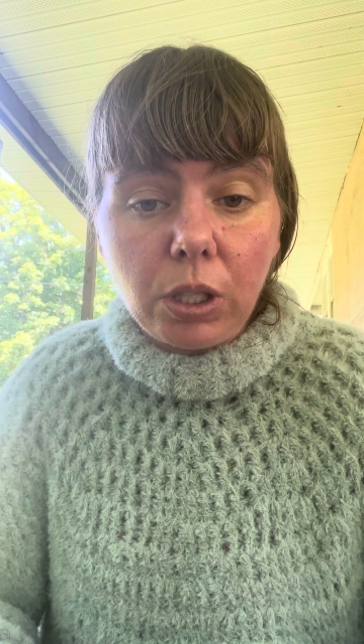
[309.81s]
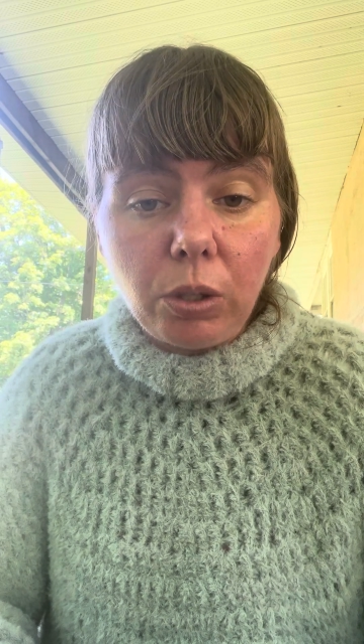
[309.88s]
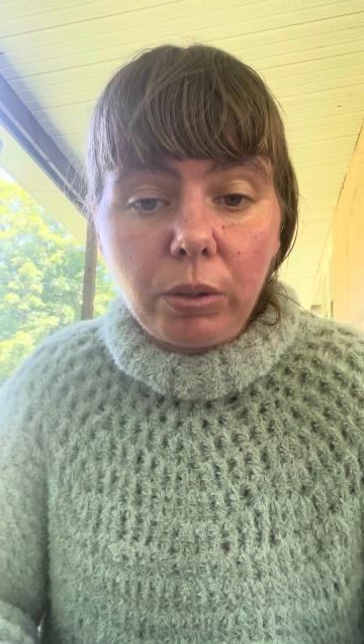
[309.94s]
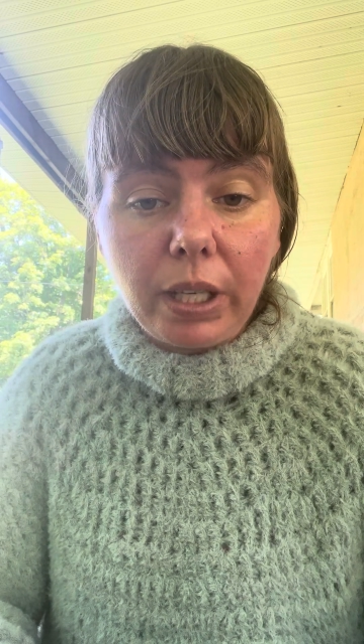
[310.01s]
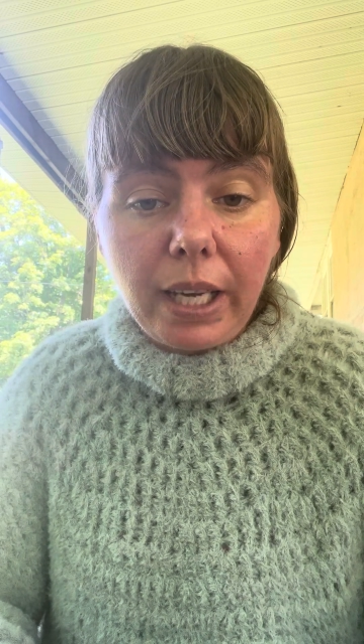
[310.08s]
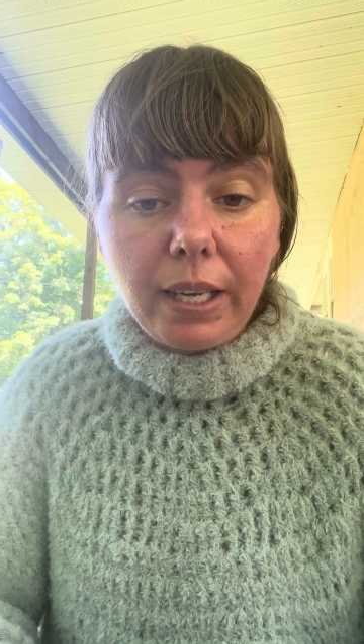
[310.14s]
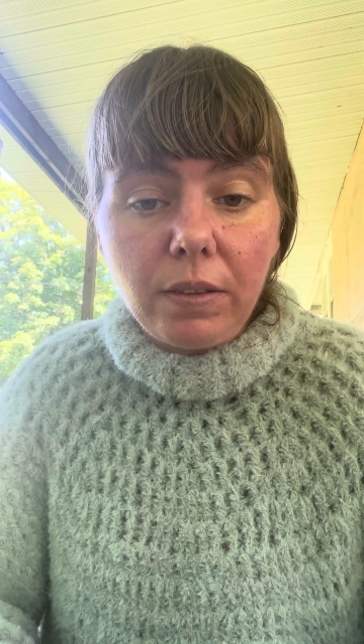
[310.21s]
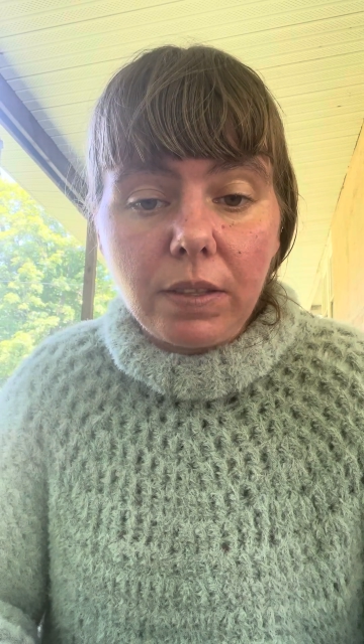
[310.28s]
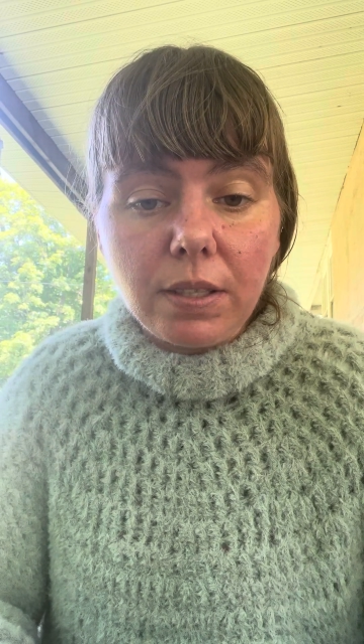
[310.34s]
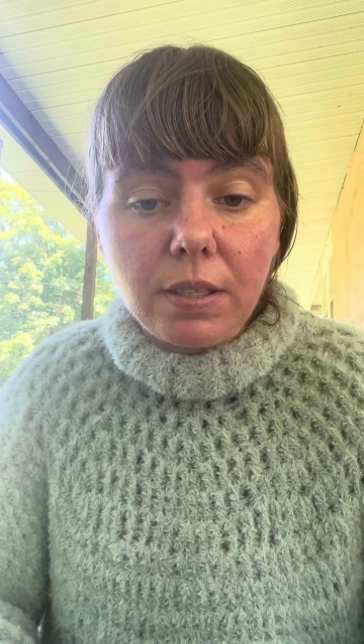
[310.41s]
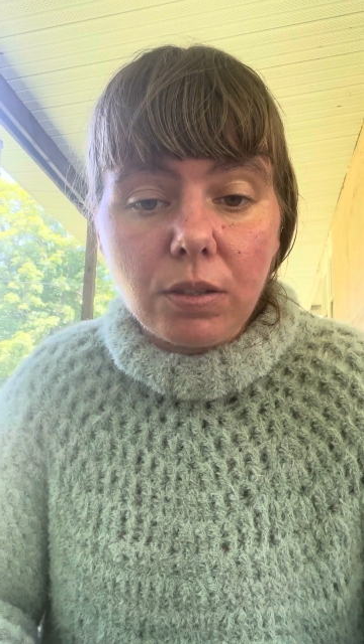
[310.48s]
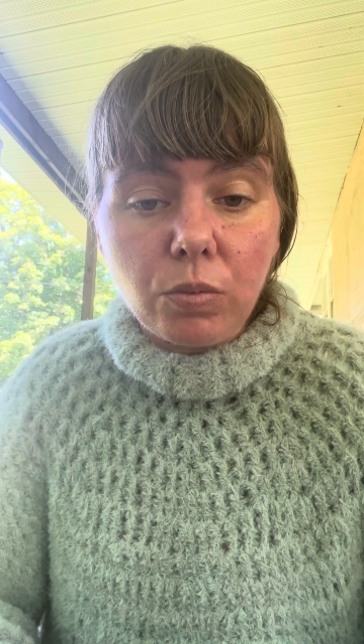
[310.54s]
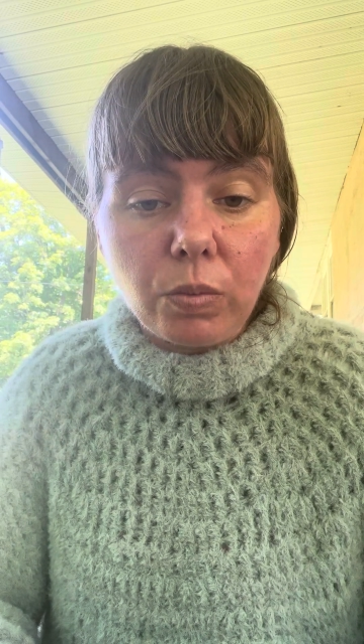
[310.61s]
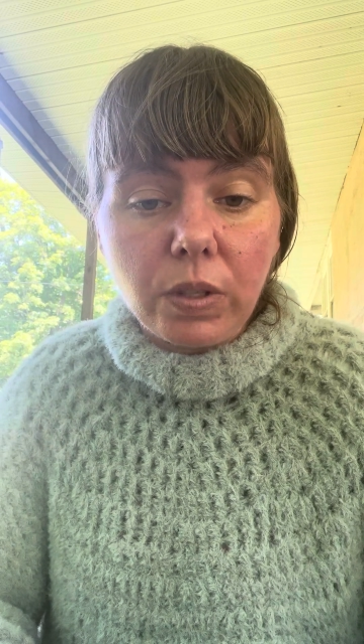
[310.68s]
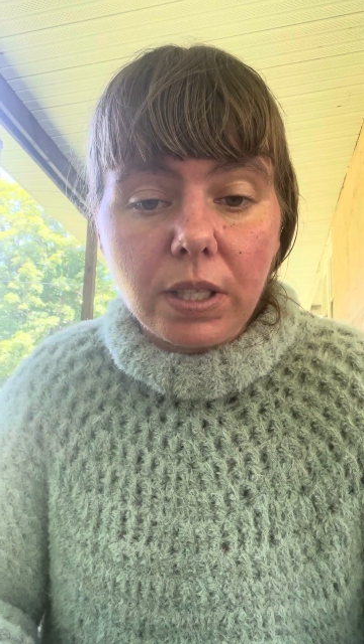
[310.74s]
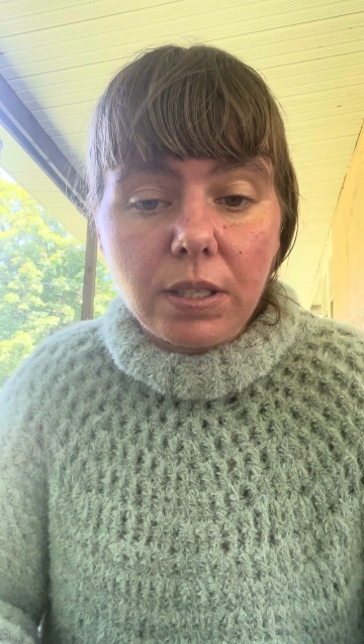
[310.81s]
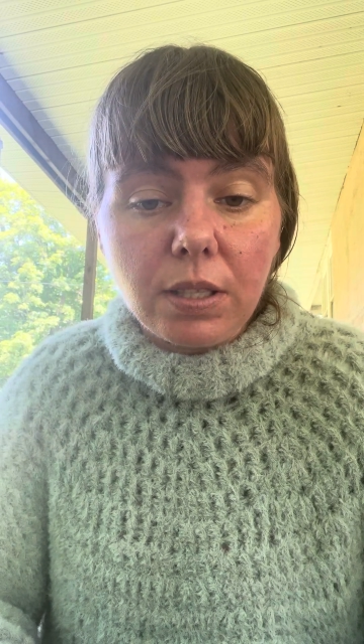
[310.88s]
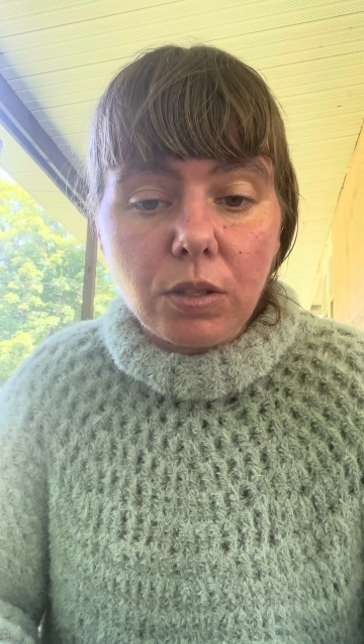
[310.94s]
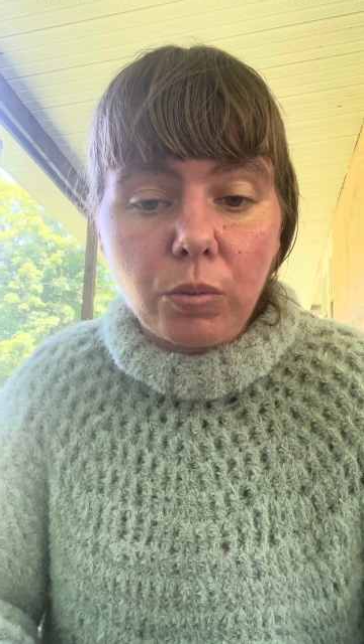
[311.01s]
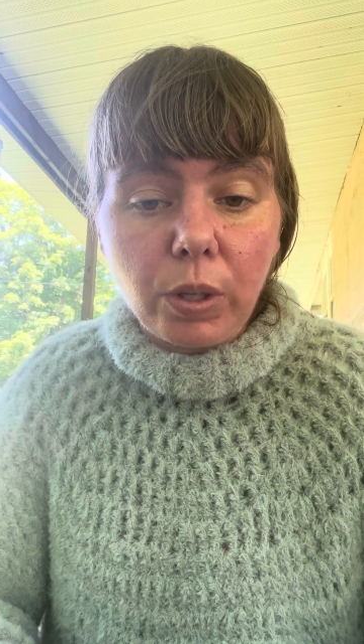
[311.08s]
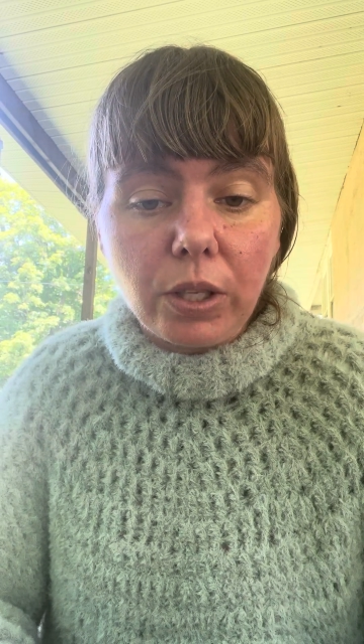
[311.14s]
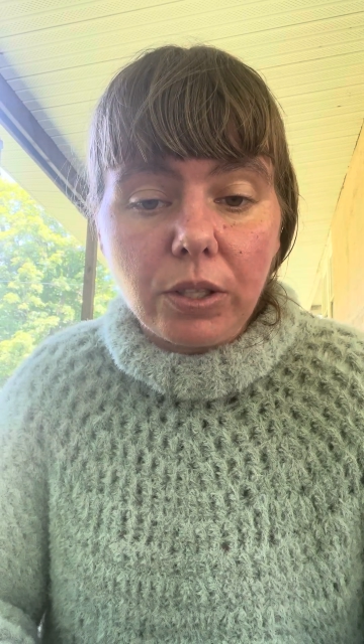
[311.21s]
Okay, this
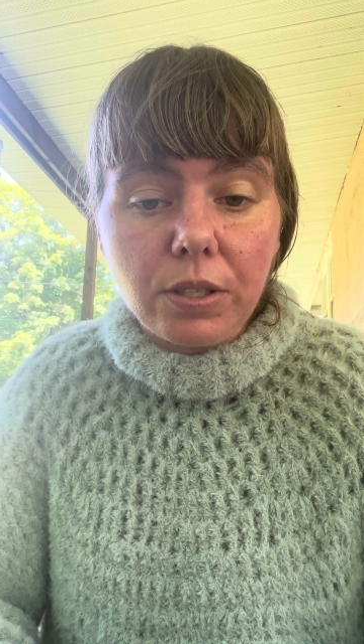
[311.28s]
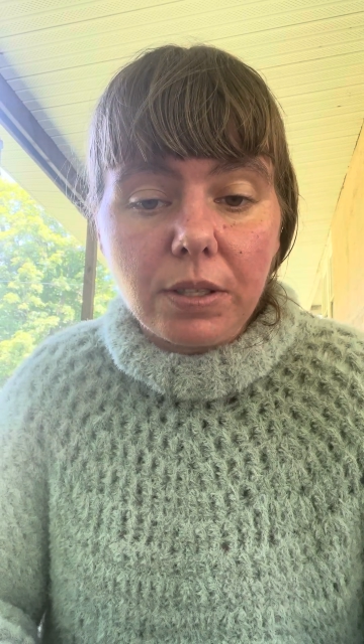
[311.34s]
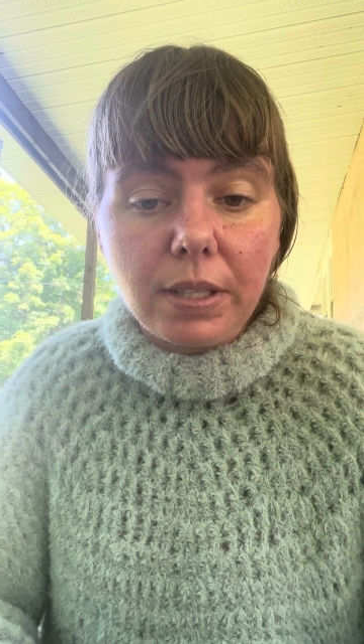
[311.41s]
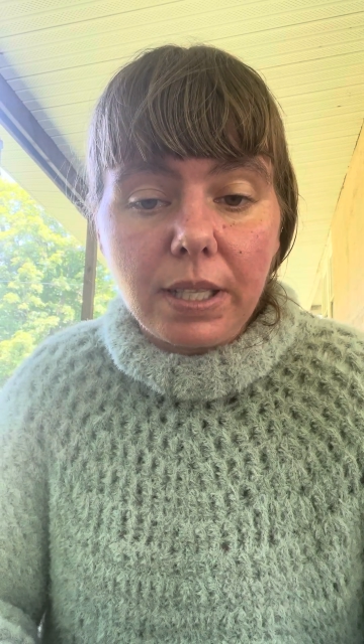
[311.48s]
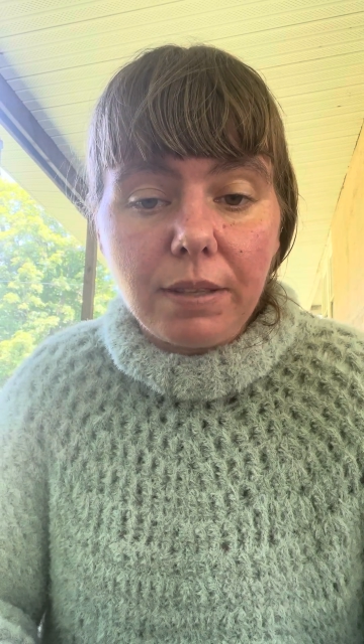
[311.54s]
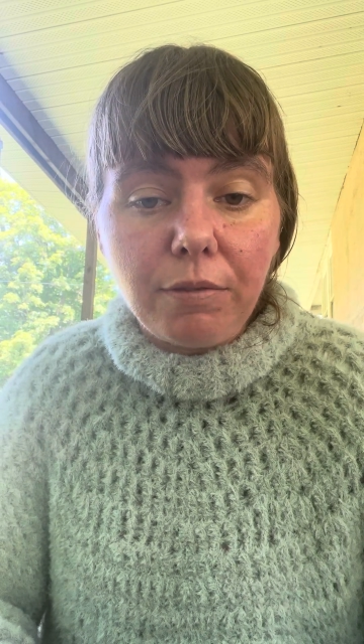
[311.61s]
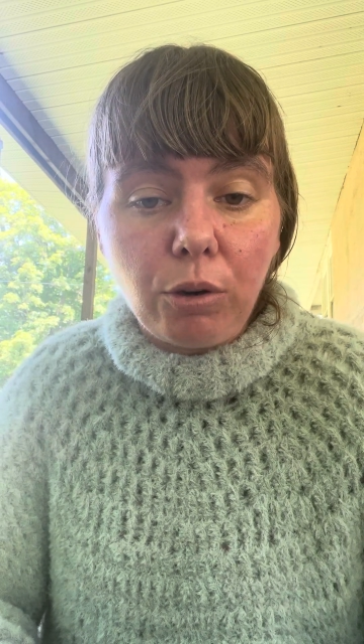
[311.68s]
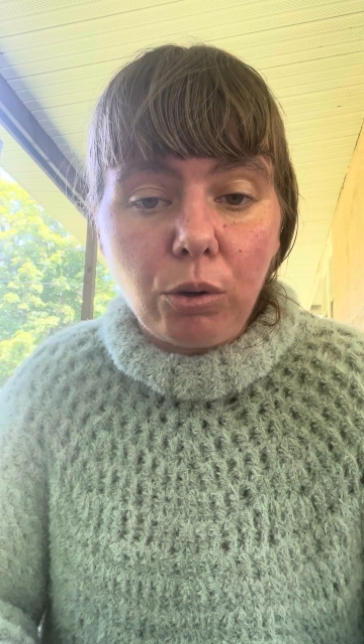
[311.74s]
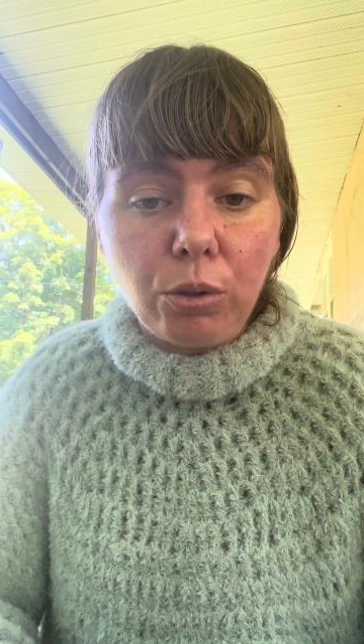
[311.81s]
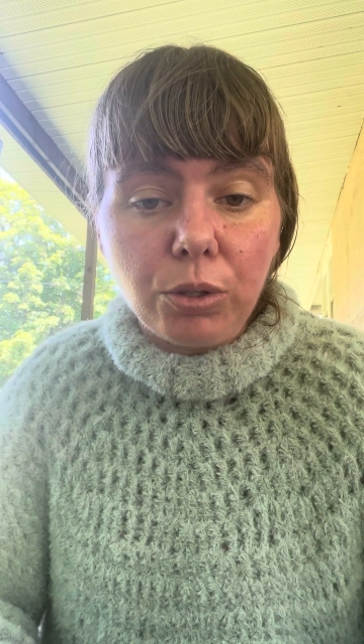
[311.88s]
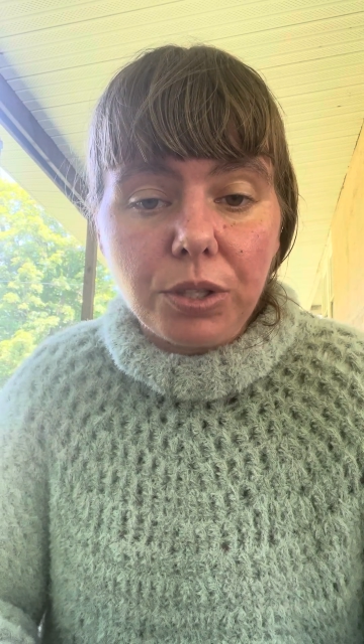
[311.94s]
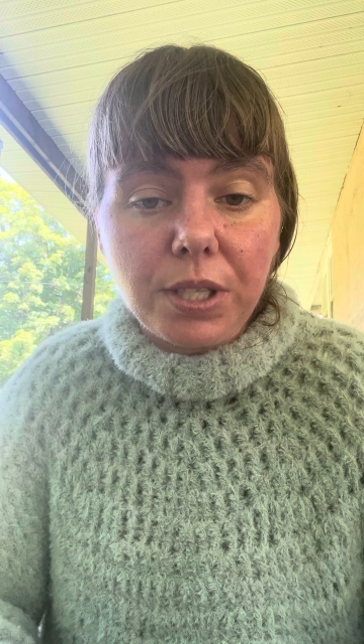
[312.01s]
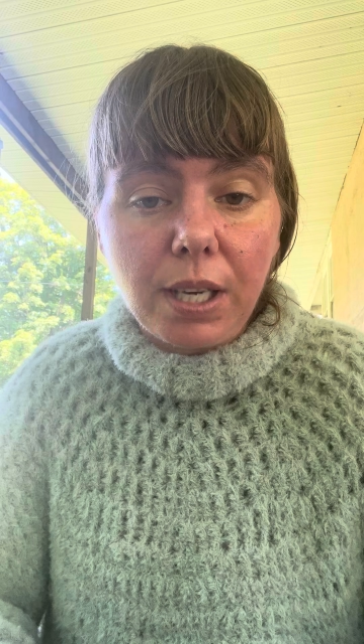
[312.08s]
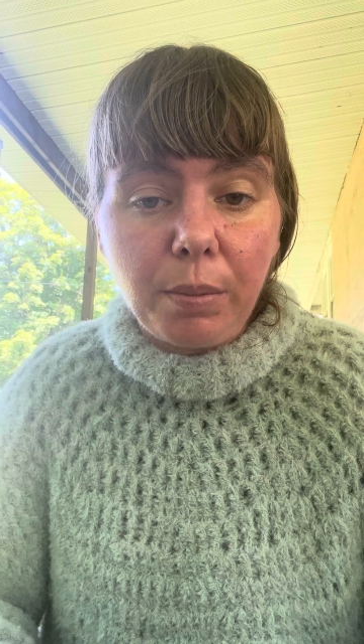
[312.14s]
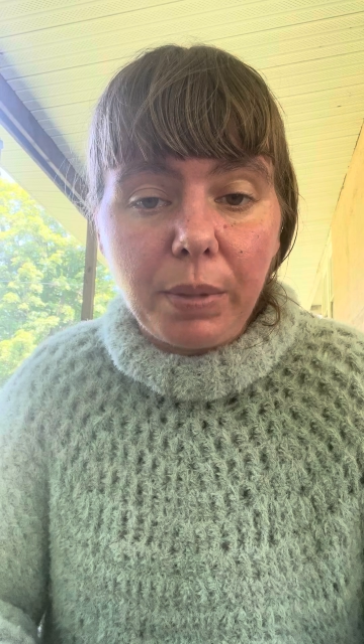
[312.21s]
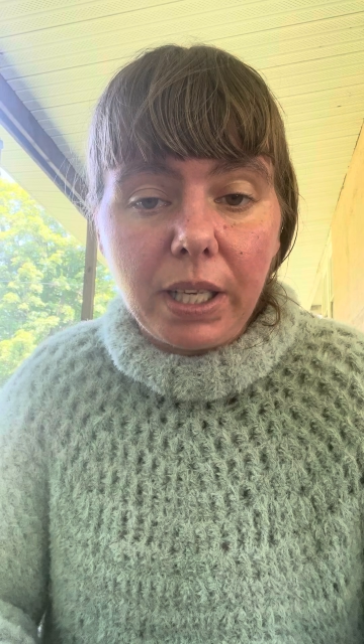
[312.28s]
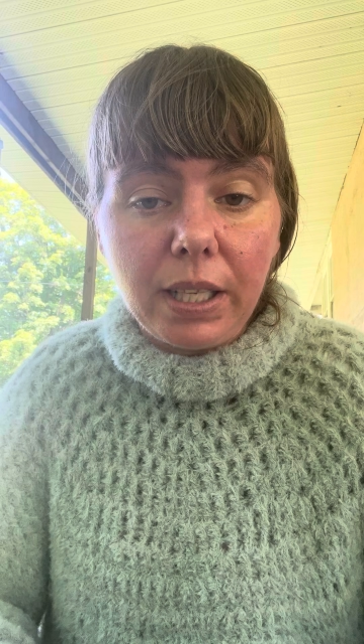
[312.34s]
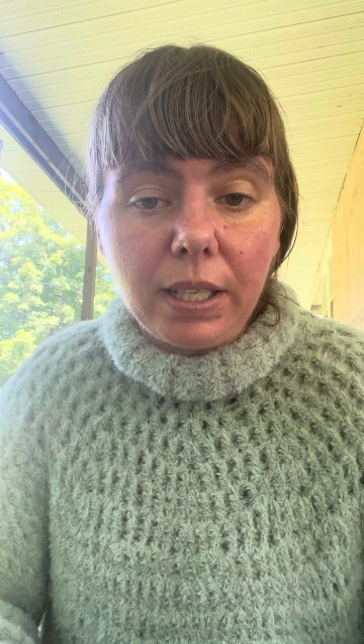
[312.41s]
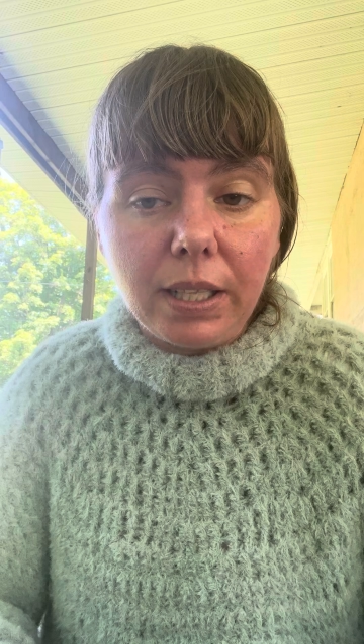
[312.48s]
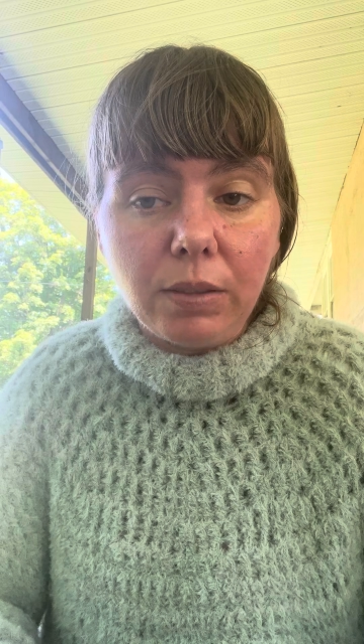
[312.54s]
is where sleeve holes come in,